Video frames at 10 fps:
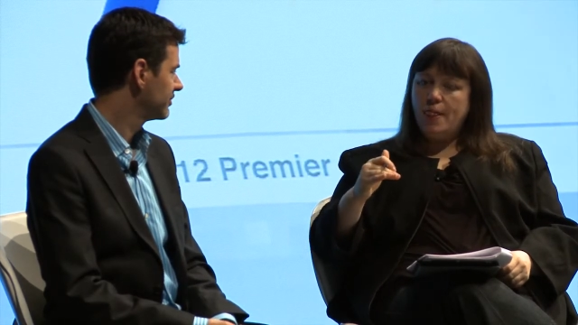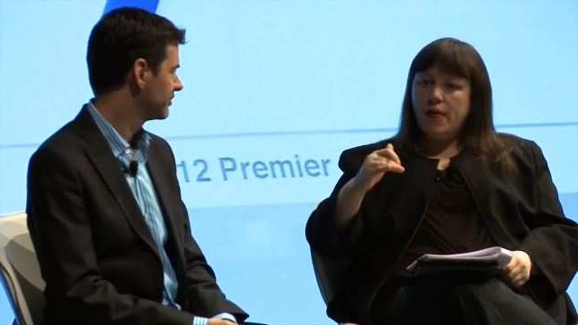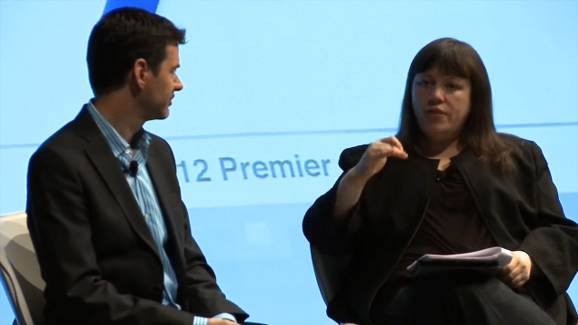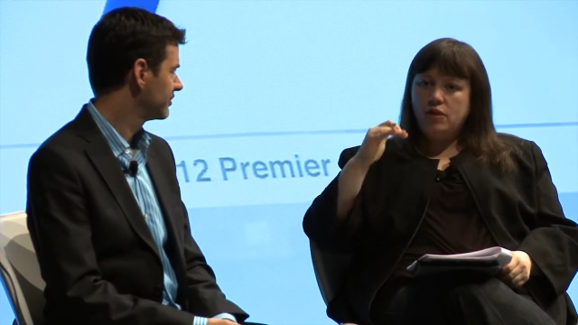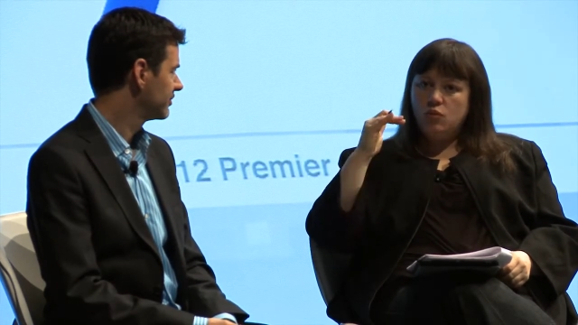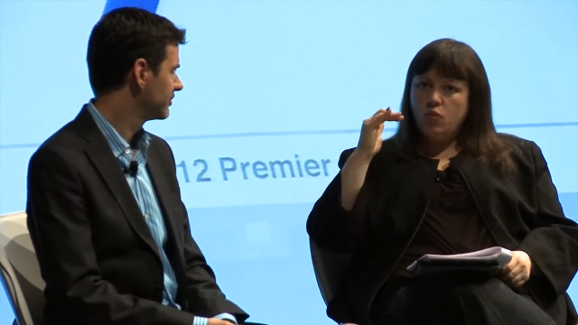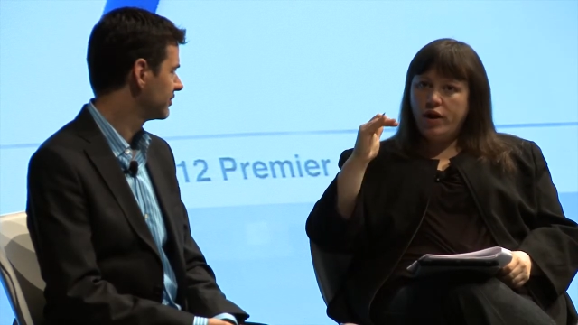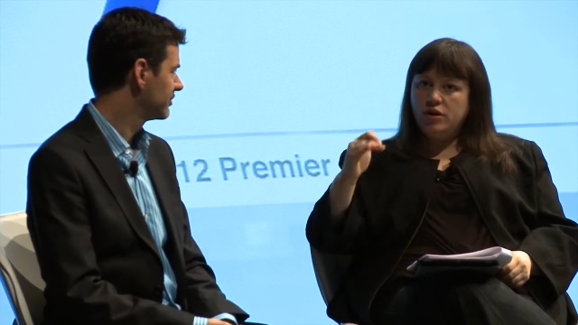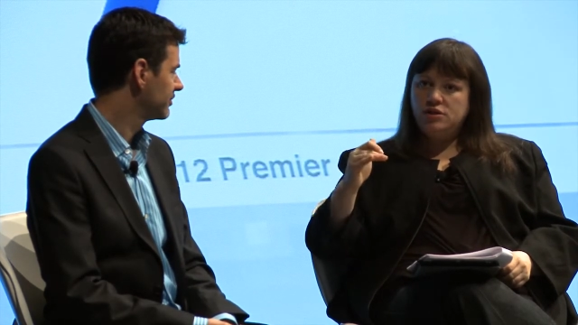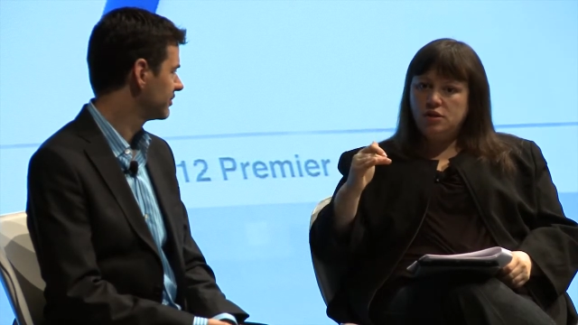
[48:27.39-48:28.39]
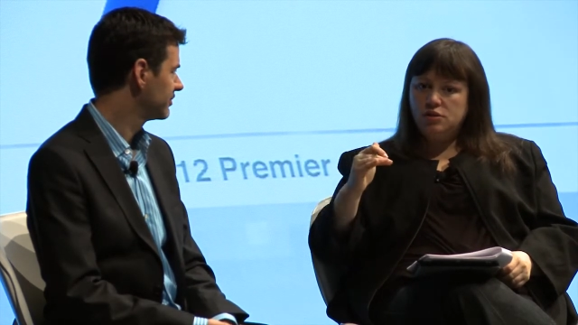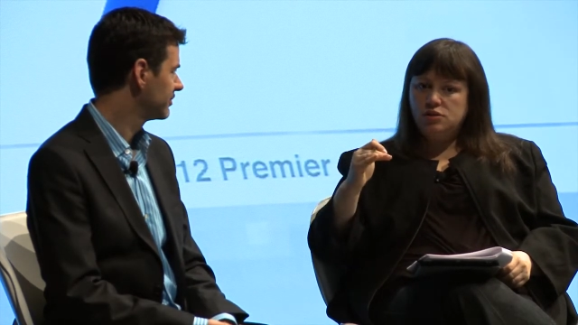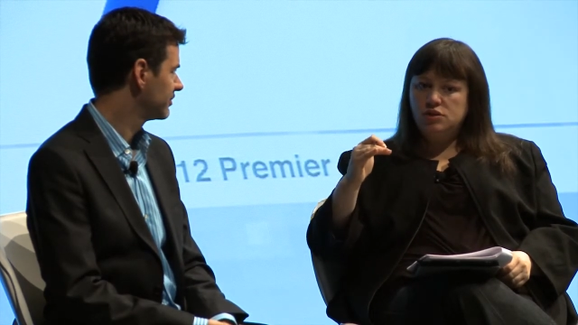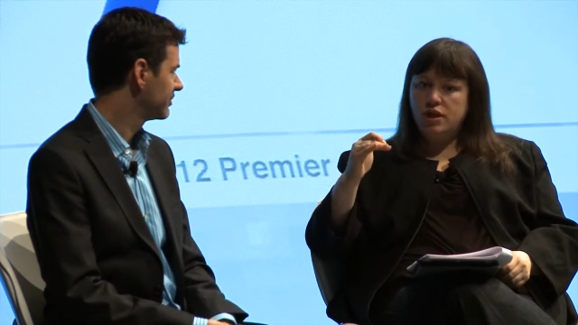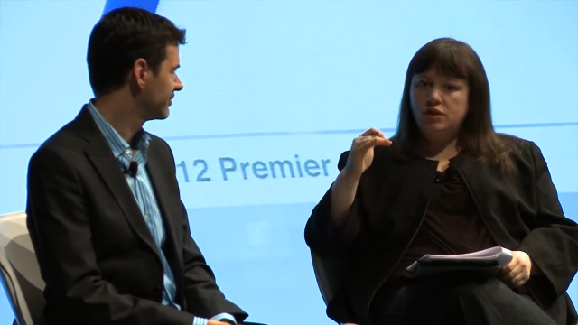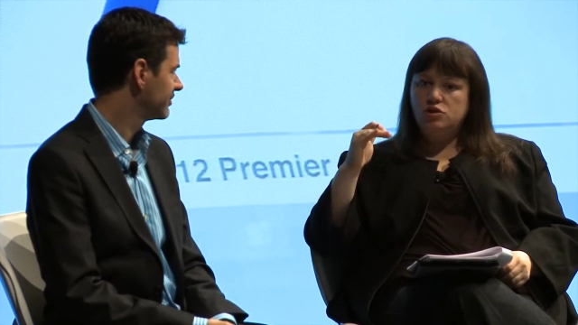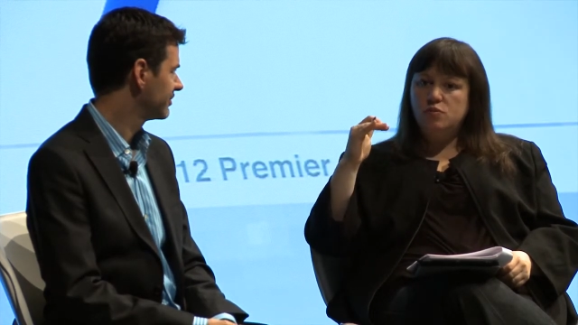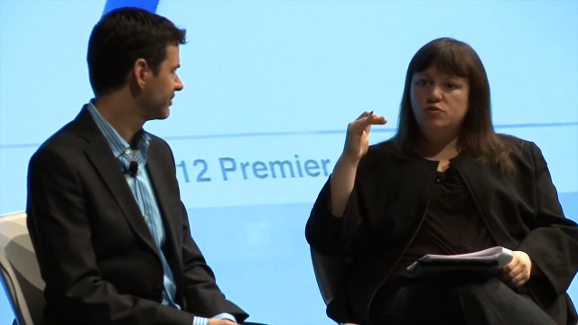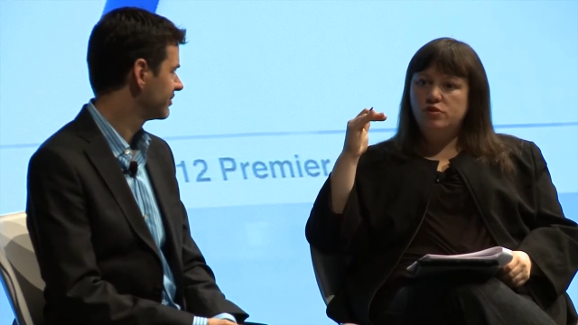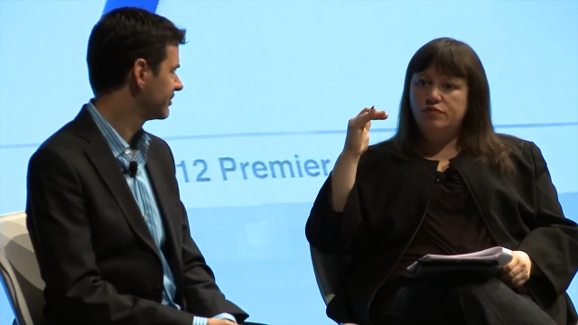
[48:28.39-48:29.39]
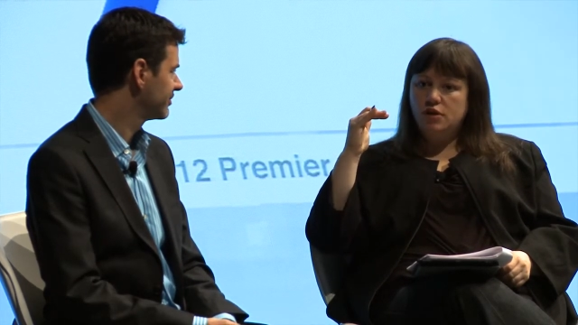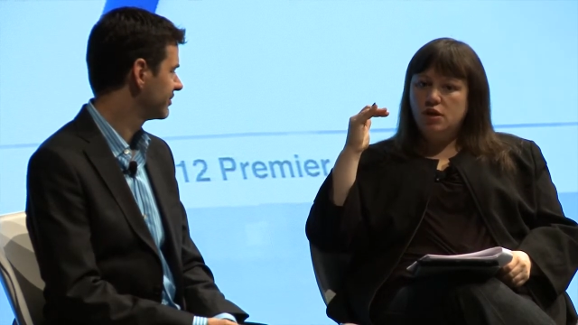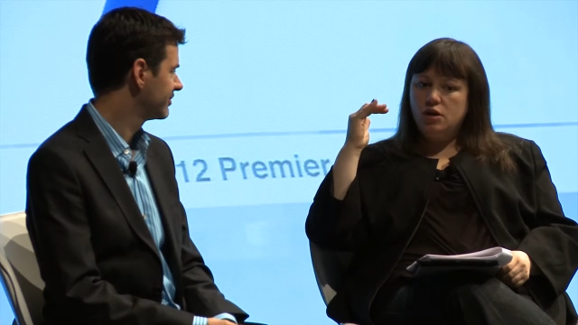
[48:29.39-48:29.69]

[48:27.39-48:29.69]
Speaker 1: And then where does it also stand in terms of